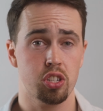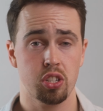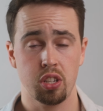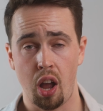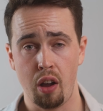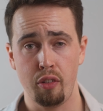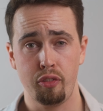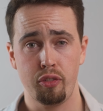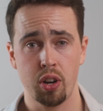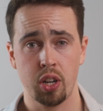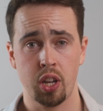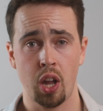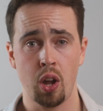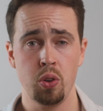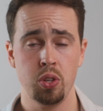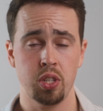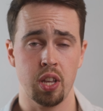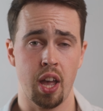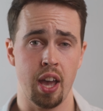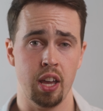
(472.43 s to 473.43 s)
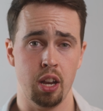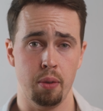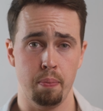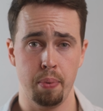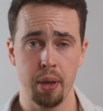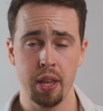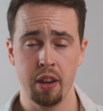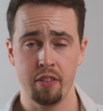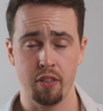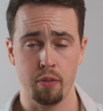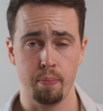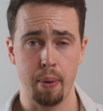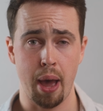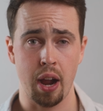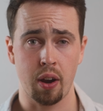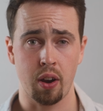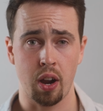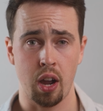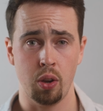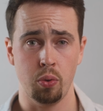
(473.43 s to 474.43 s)
software goes, I had a bit of a
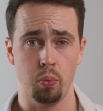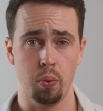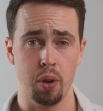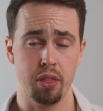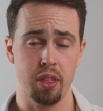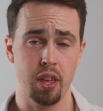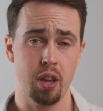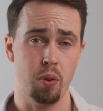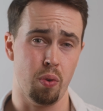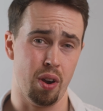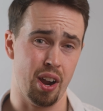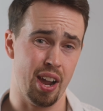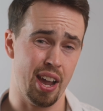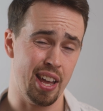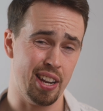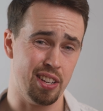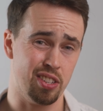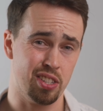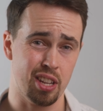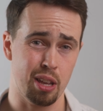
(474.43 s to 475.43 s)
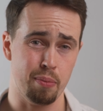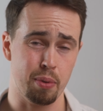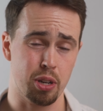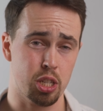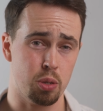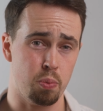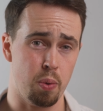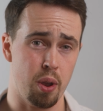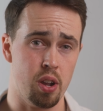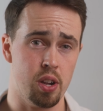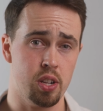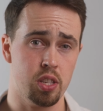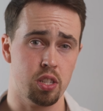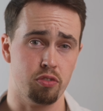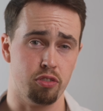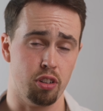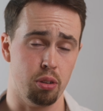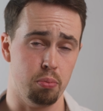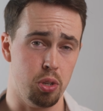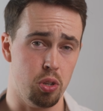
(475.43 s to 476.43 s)
background with it where I had some experience
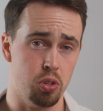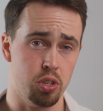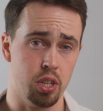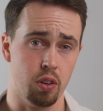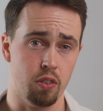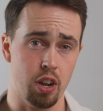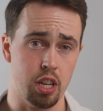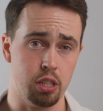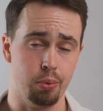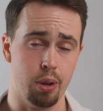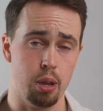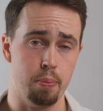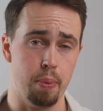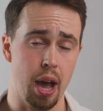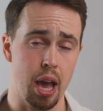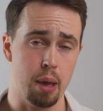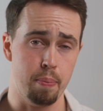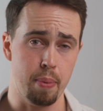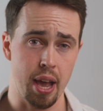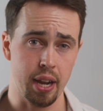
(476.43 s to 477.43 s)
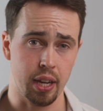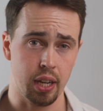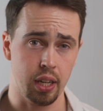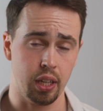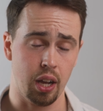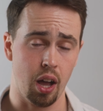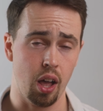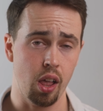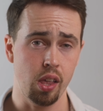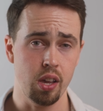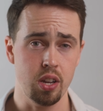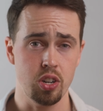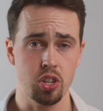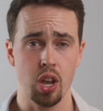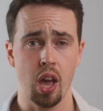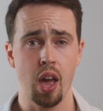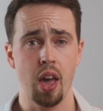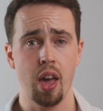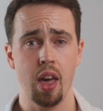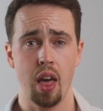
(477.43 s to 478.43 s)
from using a Raspberry Pi back in college,
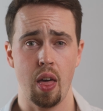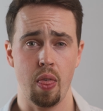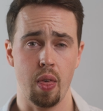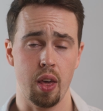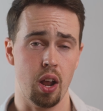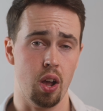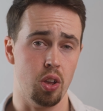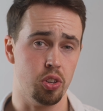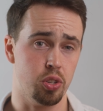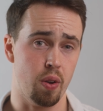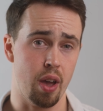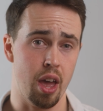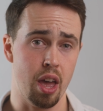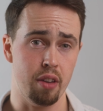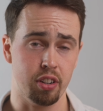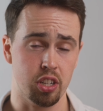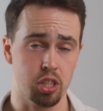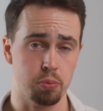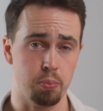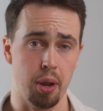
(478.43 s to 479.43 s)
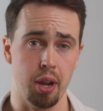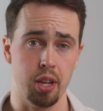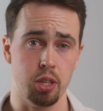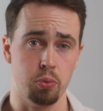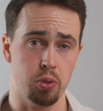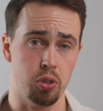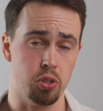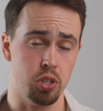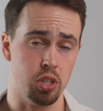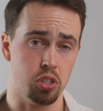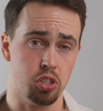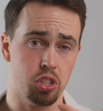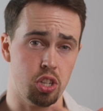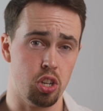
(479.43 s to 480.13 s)
and then also I have experience using C#